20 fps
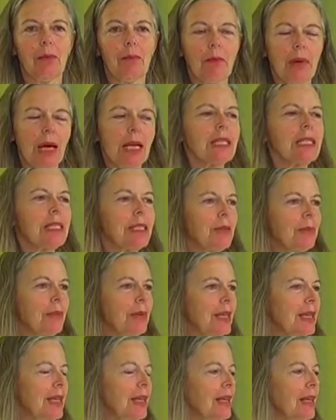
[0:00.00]
must
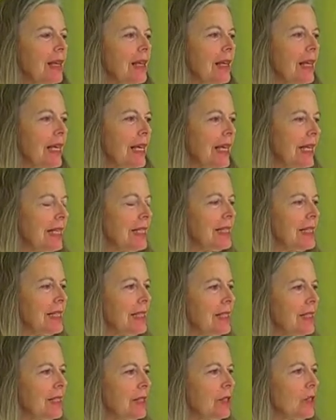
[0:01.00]
be
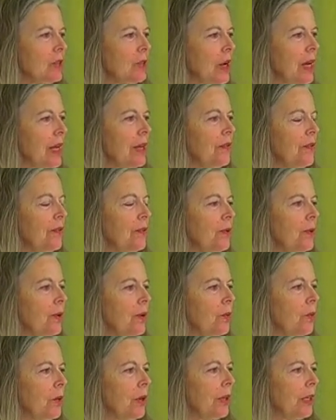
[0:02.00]
easy,
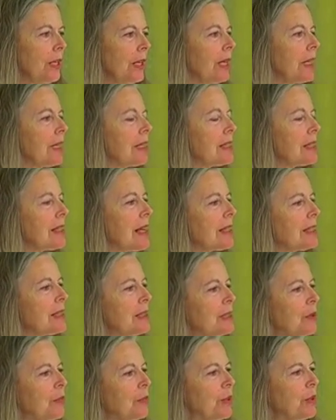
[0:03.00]
straightforward, and
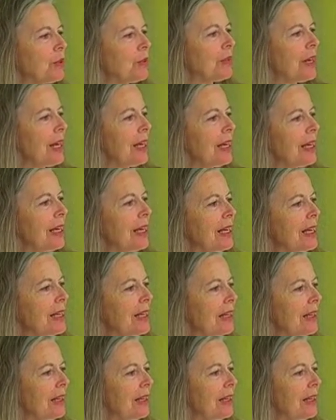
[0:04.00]
accessible, right?